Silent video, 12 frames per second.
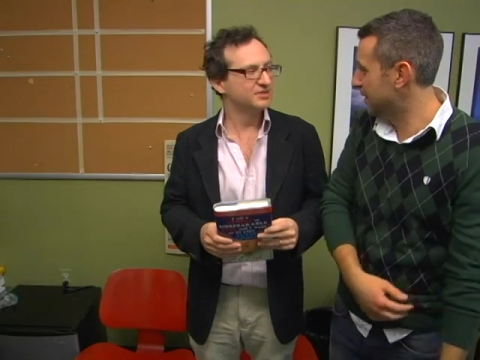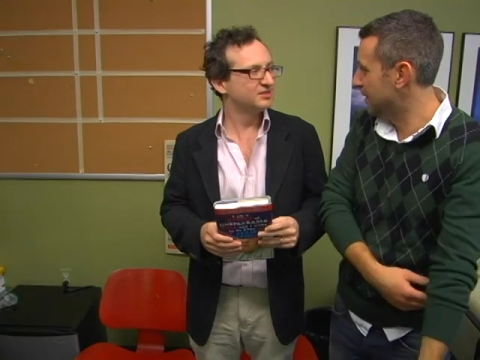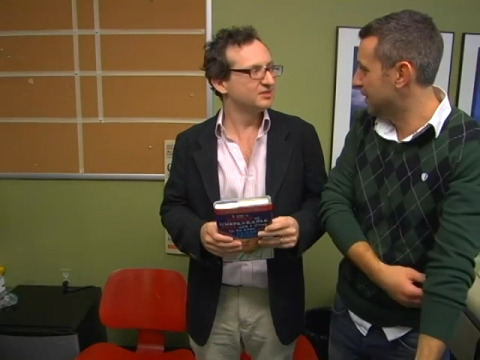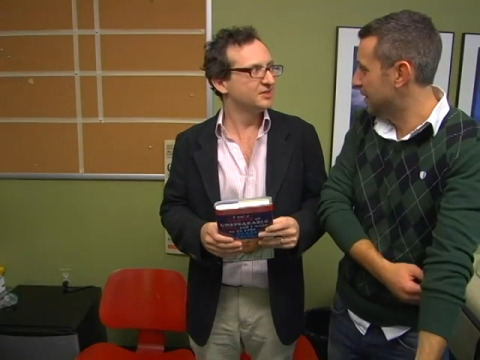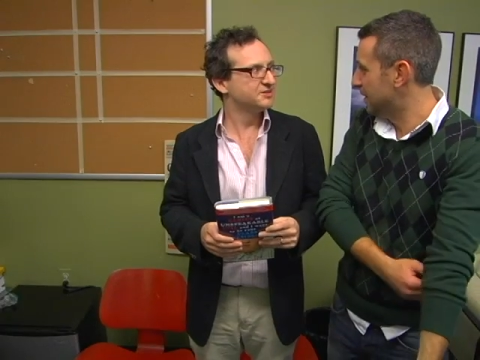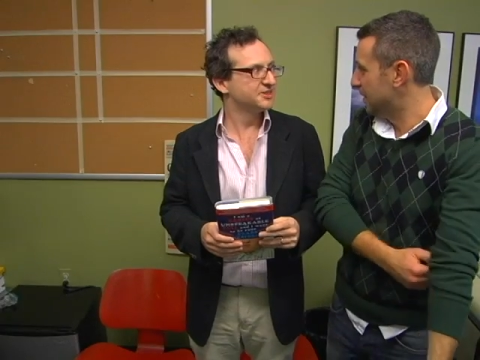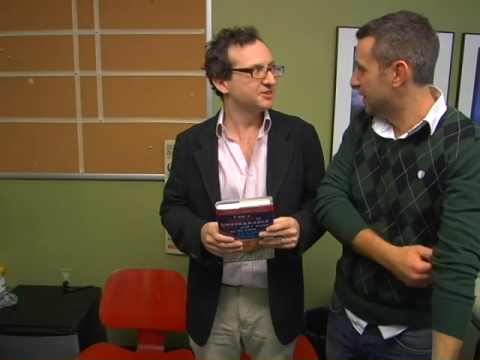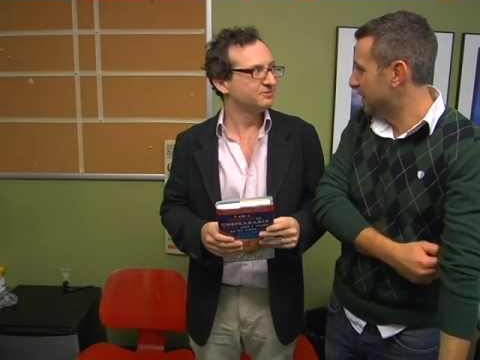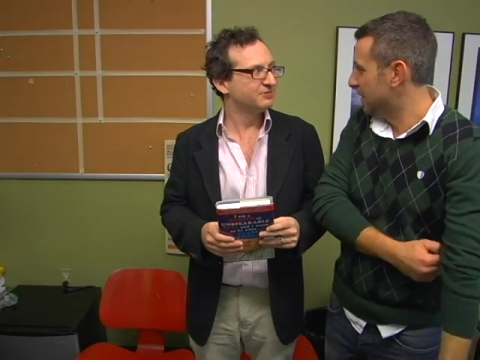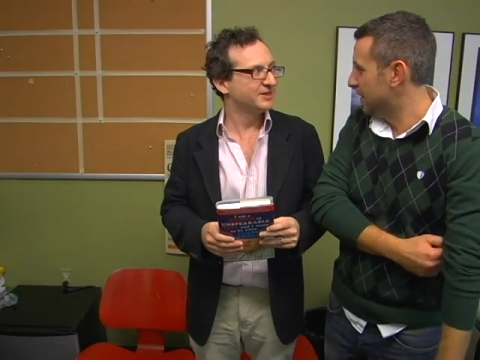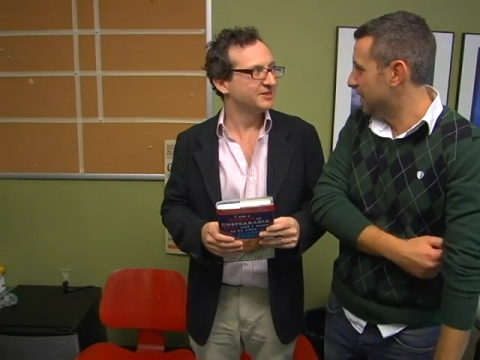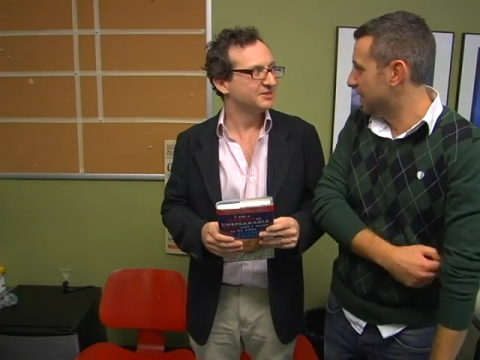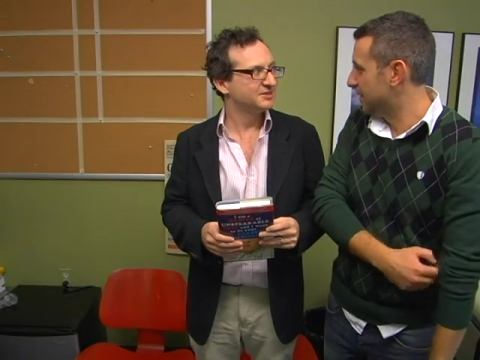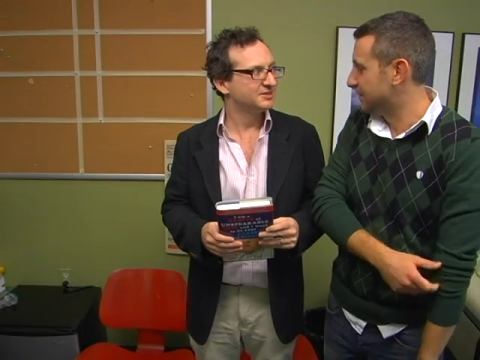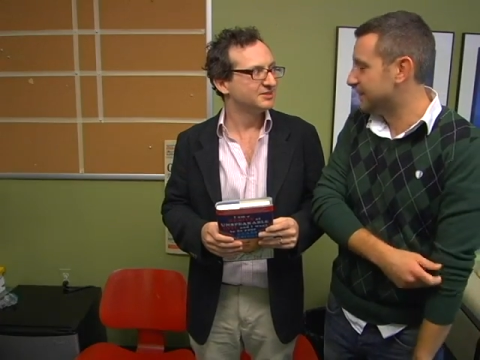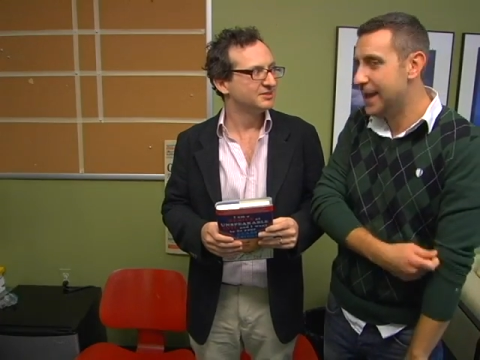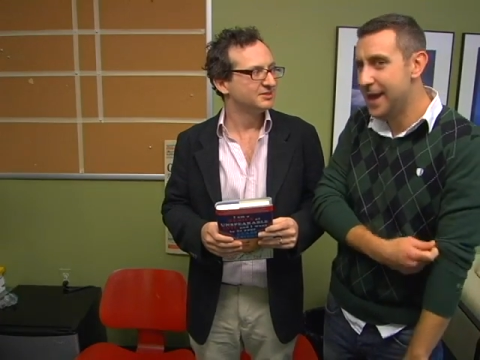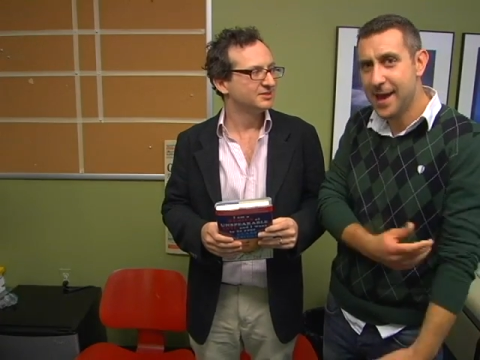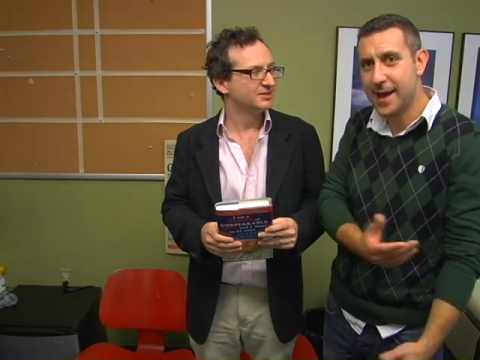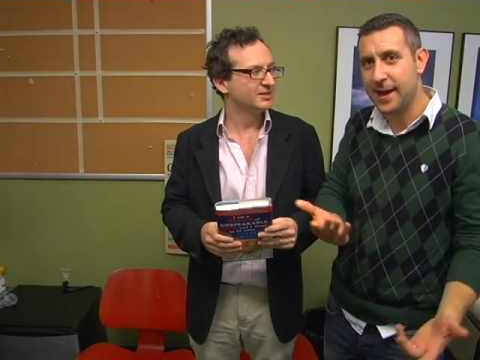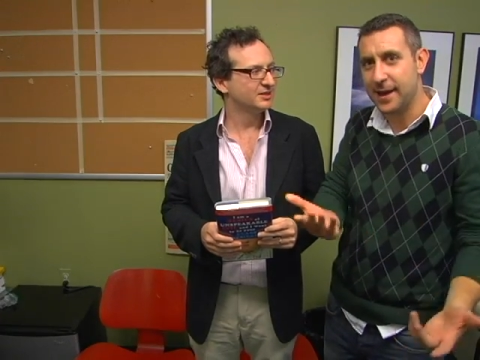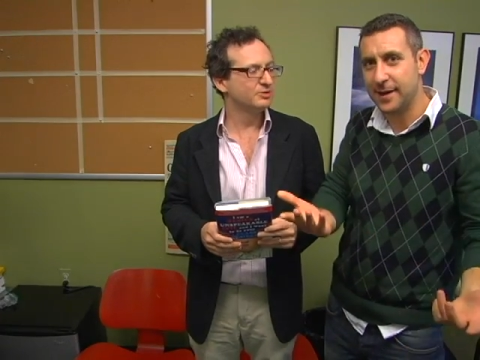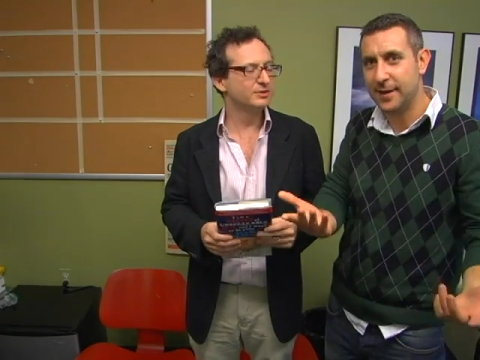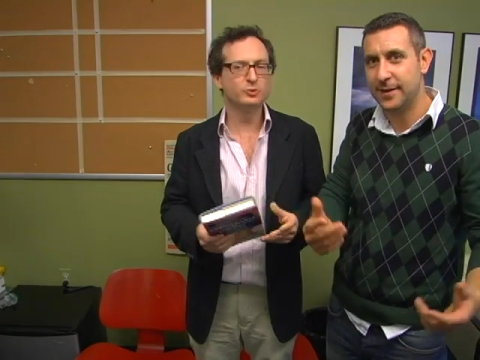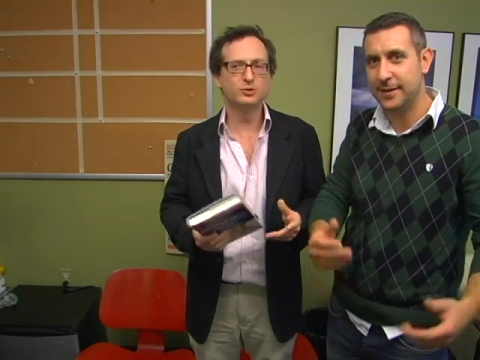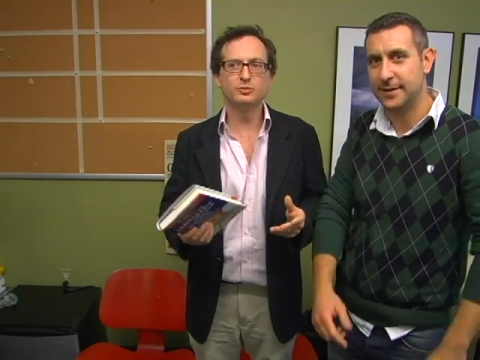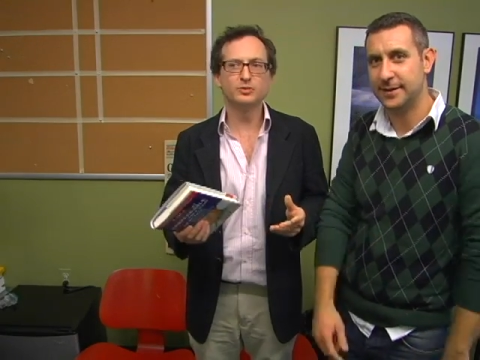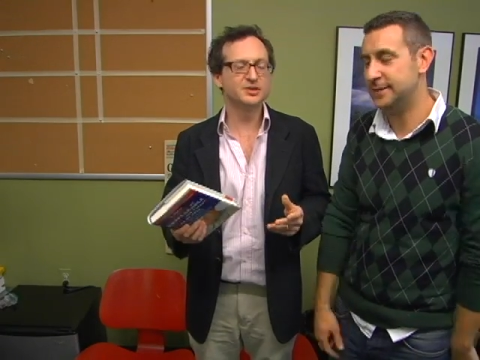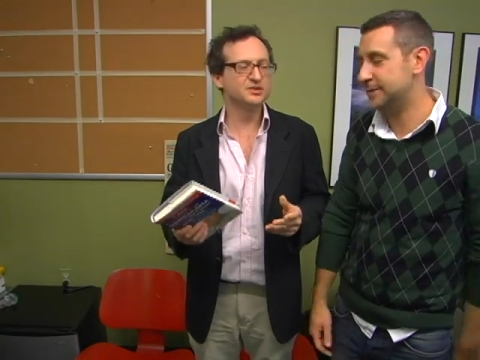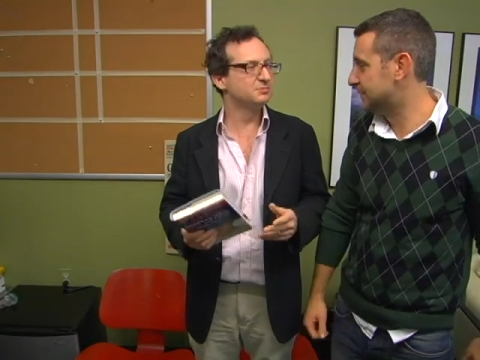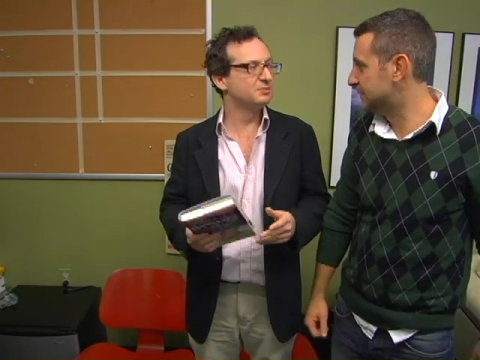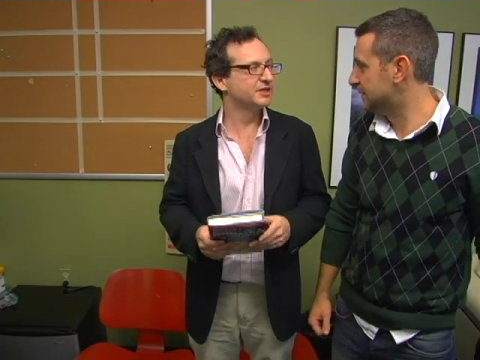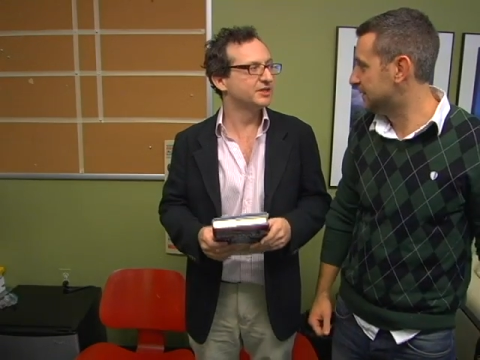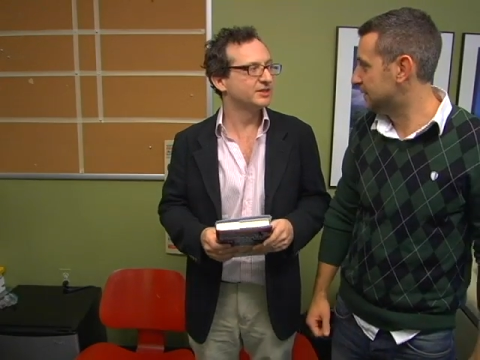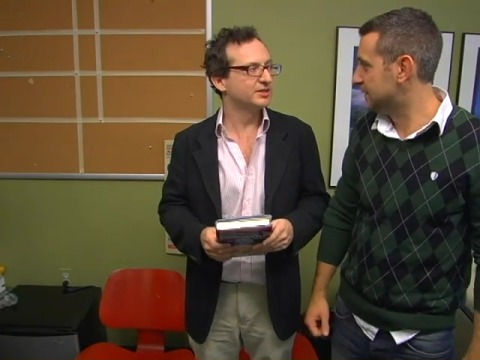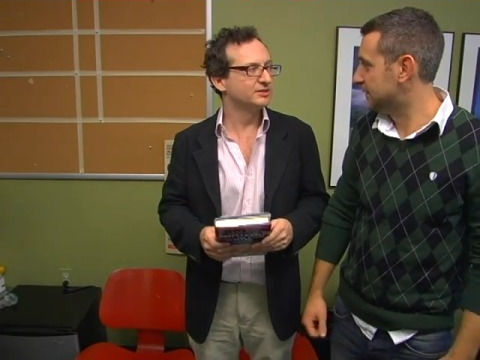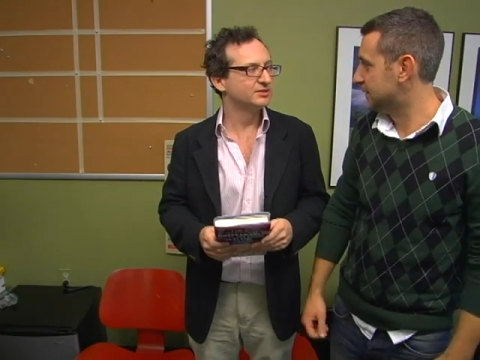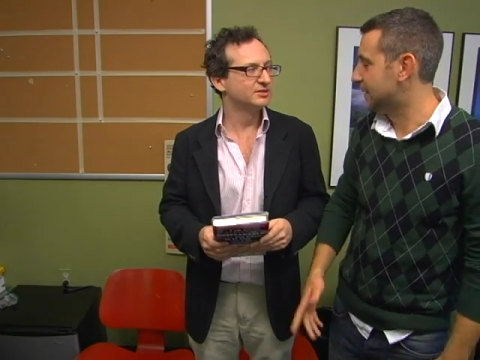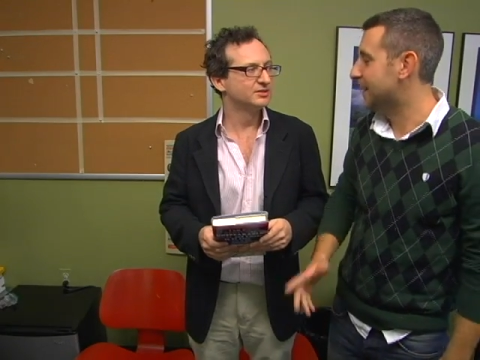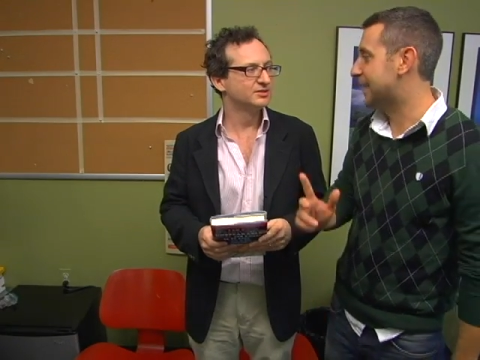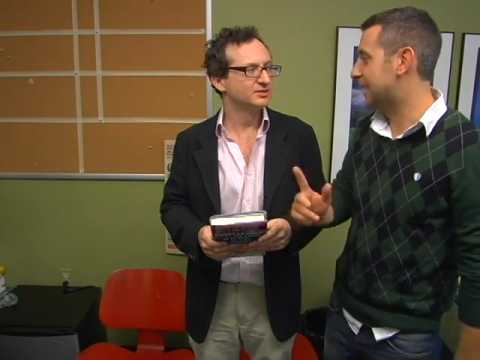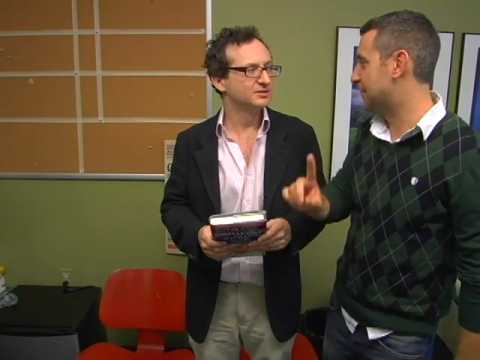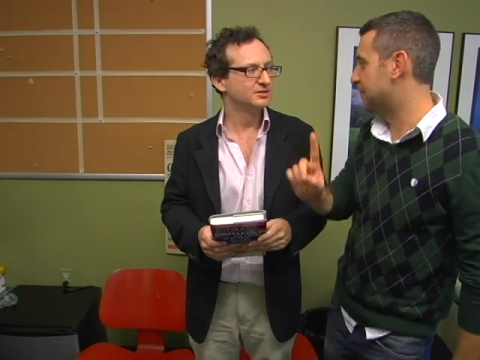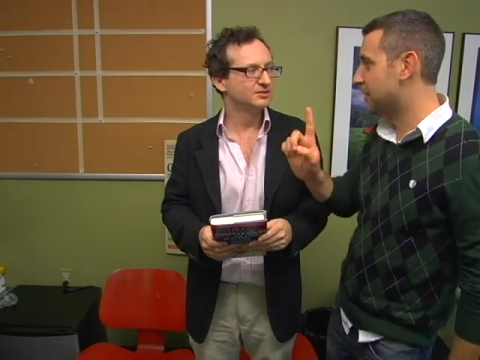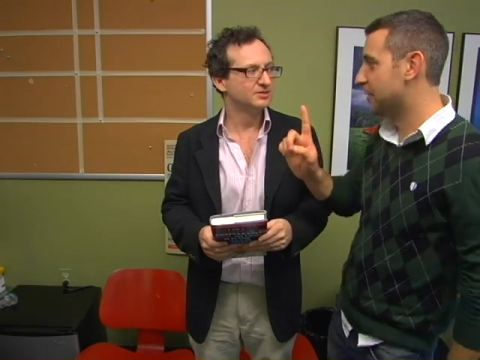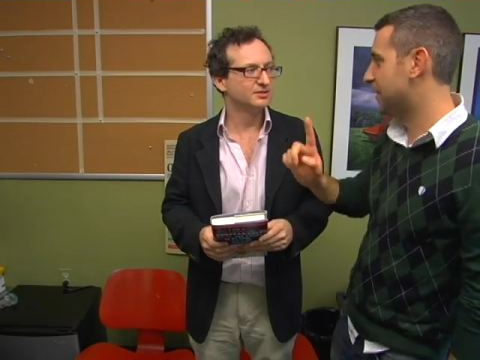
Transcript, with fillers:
Speaker 1: is a little undignified, isn't it? Yeah. yeah where, where, where's the monkey now? Again, hold